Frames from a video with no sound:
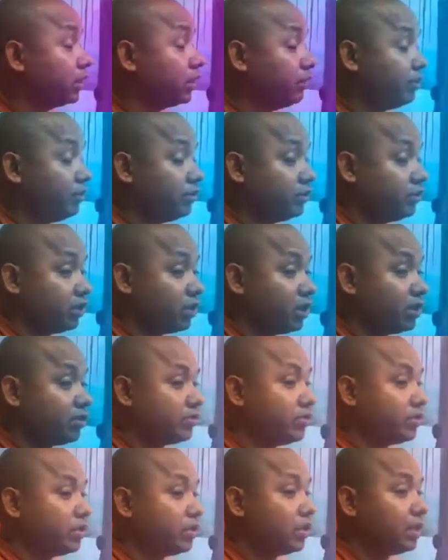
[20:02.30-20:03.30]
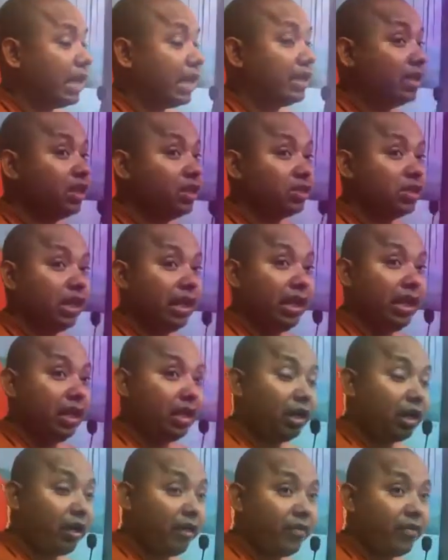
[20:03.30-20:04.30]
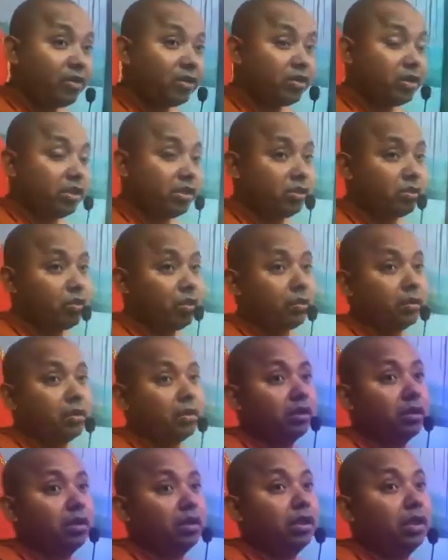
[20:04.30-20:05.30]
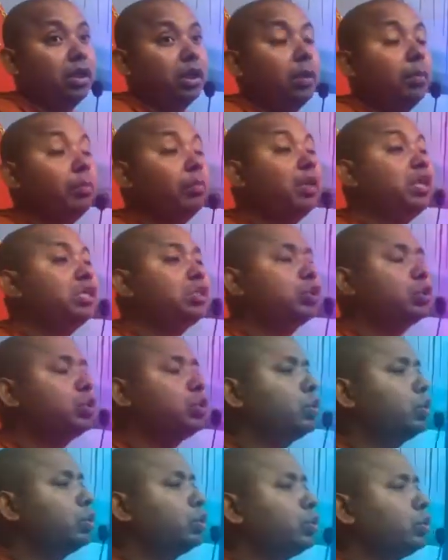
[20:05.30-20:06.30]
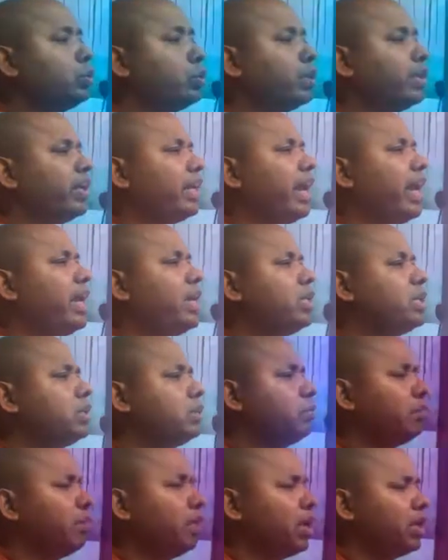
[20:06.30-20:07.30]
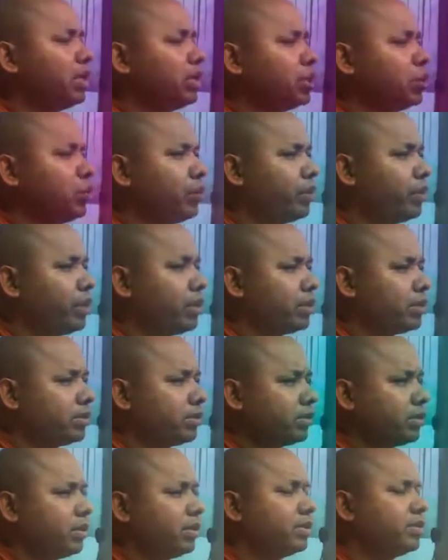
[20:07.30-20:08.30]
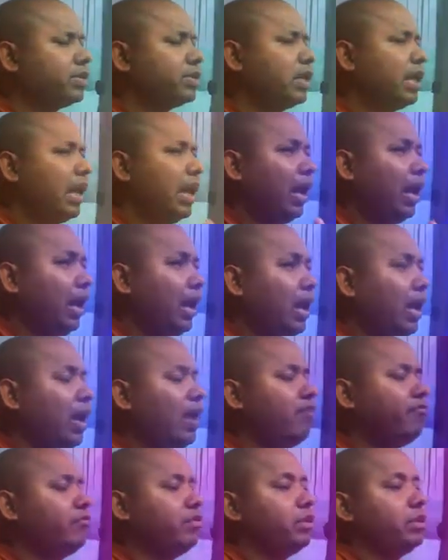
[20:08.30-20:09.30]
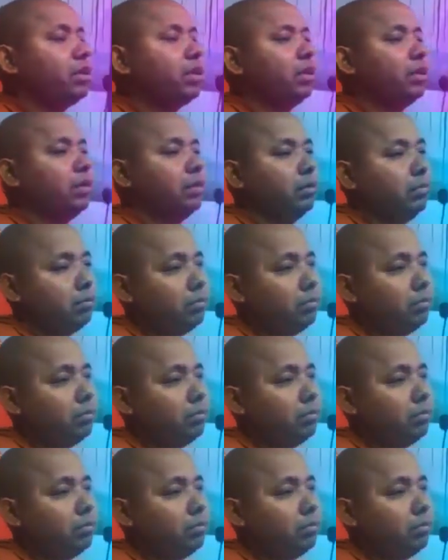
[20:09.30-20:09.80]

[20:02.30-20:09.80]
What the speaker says: giving generosity, and he encouraged his daughter, please do great meritorious deeds every day.